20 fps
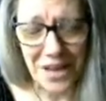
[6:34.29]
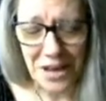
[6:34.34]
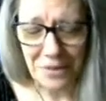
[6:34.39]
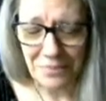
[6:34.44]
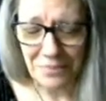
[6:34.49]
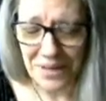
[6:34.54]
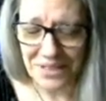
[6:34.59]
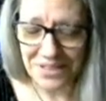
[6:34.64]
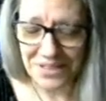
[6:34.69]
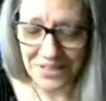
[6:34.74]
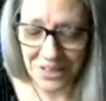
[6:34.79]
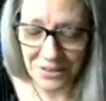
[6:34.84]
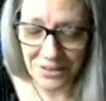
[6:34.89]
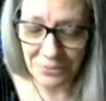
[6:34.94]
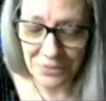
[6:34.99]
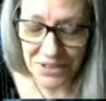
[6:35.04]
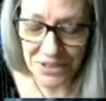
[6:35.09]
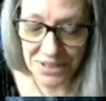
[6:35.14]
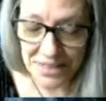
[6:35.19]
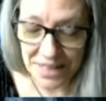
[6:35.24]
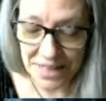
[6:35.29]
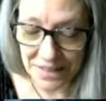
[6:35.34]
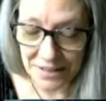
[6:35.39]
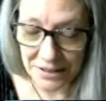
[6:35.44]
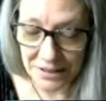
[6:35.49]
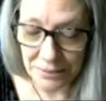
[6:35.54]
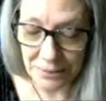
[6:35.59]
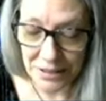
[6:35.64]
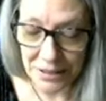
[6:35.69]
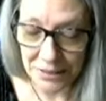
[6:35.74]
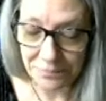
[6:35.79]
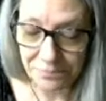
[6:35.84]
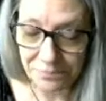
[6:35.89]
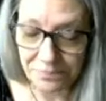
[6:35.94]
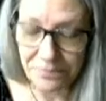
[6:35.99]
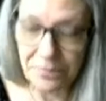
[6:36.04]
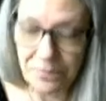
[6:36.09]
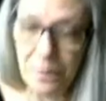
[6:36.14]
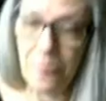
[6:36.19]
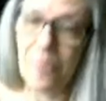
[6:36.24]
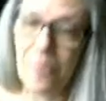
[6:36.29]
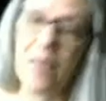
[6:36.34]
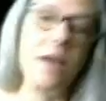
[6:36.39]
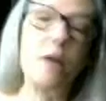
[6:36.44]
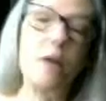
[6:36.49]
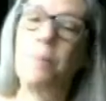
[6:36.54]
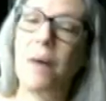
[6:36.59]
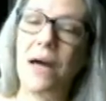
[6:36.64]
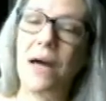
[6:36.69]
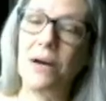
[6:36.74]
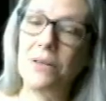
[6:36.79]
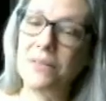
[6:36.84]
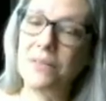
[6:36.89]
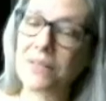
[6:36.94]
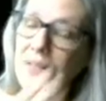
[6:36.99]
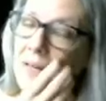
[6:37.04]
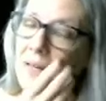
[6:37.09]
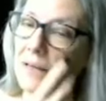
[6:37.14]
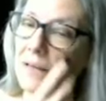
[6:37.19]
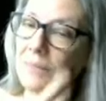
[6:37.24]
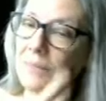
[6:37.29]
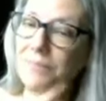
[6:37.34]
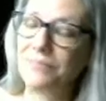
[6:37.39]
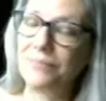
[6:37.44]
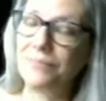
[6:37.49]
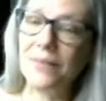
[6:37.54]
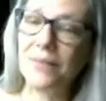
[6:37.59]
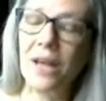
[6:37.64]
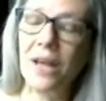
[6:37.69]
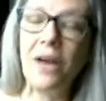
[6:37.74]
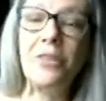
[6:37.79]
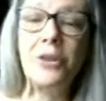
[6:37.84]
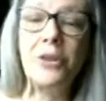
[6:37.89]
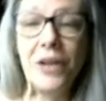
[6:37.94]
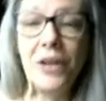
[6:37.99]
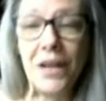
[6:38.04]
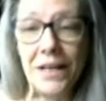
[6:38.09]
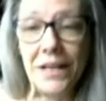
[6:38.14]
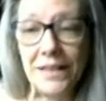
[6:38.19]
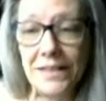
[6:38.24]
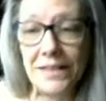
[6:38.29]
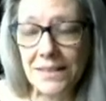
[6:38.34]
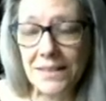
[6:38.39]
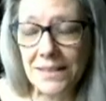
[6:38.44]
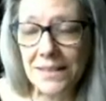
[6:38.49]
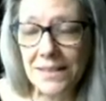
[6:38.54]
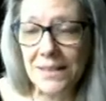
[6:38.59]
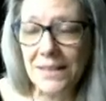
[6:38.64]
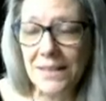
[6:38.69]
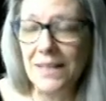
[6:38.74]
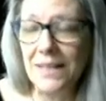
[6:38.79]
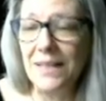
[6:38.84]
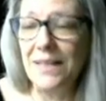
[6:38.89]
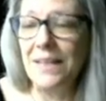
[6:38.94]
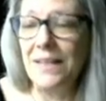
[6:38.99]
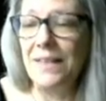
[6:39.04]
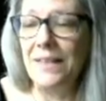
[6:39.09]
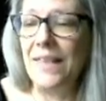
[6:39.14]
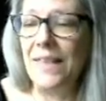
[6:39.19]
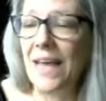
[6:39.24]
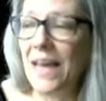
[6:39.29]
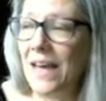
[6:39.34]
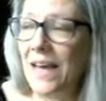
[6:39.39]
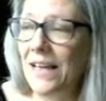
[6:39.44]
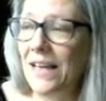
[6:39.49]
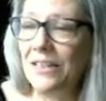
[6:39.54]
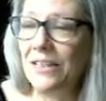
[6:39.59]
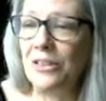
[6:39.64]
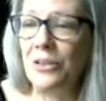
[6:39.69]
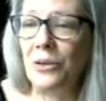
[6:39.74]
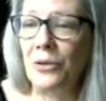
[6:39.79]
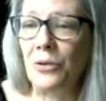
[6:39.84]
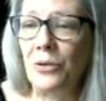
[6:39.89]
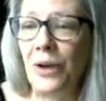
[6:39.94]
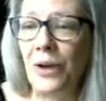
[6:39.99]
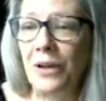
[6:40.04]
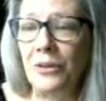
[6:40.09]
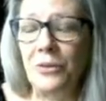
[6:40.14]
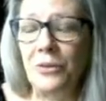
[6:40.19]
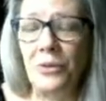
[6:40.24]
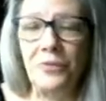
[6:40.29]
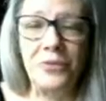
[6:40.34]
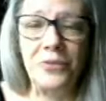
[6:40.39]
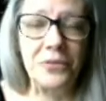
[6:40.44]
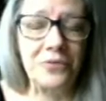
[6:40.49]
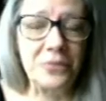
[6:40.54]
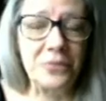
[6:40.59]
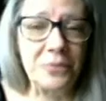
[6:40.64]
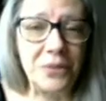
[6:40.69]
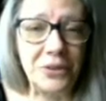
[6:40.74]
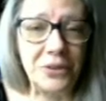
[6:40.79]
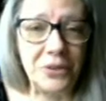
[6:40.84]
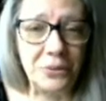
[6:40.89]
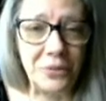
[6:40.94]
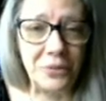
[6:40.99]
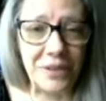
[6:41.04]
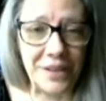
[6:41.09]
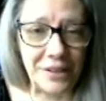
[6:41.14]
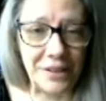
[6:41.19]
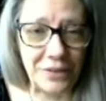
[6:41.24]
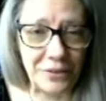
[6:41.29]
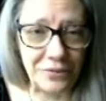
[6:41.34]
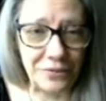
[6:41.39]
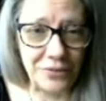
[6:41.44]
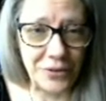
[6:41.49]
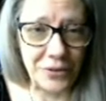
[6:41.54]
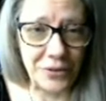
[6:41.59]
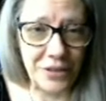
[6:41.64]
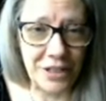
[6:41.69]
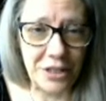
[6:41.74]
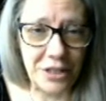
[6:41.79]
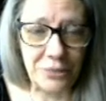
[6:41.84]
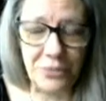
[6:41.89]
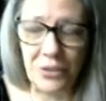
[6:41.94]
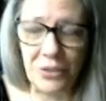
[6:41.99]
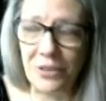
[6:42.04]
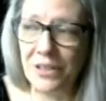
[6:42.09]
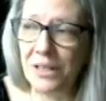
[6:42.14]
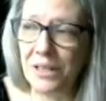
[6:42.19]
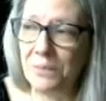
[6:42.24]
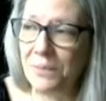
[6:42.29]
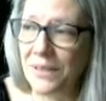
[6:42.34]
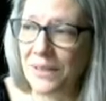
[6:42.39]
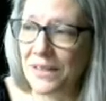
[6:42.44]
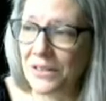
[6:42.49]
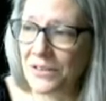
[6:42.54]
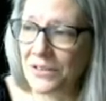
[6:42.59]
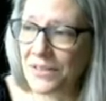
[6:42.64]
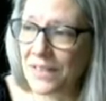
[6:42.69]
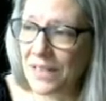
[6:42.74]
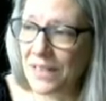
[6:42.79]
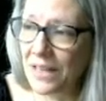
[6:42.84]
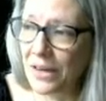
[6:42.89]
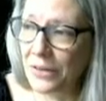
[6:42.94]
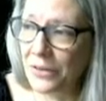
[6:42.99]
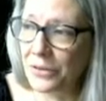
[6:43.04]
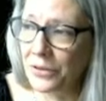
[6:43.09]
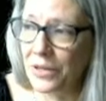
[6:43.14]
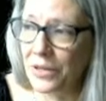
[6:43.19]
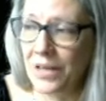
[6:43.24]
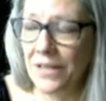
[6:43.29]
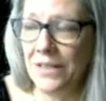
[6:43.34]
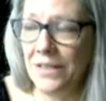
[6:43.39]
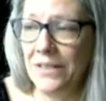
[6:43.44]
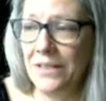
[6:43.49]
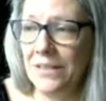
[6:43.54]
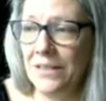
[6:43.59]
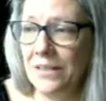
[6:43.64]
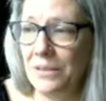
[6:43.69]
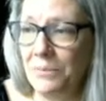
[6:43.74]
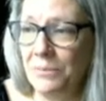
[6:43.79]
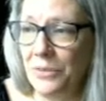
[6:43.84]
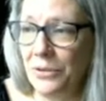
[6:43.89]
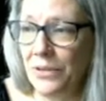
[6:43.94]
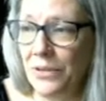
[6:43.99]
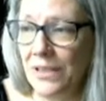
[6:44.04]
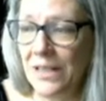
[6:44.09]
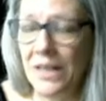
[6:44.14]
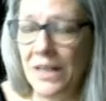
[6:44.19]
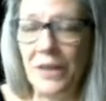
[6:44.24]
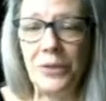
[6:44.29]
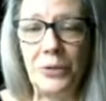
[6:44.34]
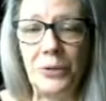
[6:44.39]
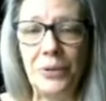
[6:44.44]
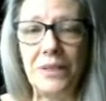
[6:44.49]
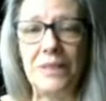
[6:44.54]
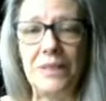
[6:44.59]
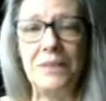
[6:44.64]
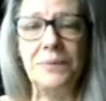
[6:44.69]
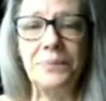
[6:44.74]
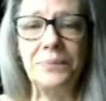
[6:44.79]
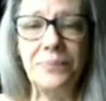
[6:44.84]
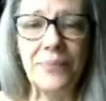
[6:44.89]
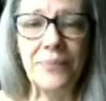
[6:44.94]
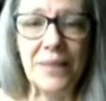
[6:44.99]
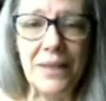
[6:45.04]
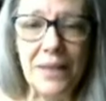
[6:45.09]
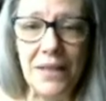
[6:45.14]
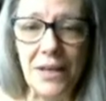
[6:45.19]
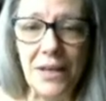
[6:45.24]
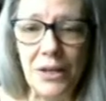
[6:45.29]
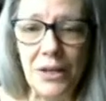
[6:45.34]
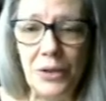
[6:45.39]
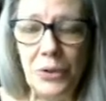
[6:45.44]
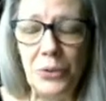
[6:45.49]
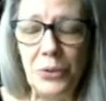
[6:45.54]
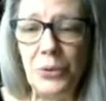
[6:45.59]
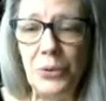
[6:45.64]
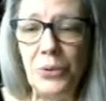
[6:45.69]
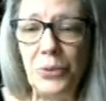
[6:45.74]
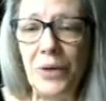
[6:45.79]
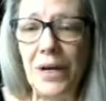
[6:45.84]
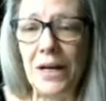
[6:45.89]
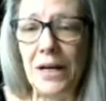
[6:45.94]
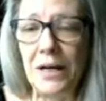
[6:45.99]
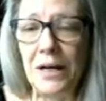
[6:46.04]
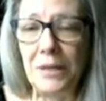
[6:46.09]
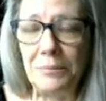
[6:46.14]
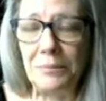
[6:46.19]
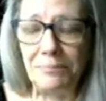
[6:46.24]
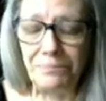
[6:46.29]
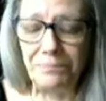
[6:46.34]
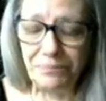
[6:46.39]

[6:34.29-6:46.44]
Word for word: My son was telling me about um, other kind that you know i don't know if you're familiar with like the furry community but there's the other kind community other kin who um,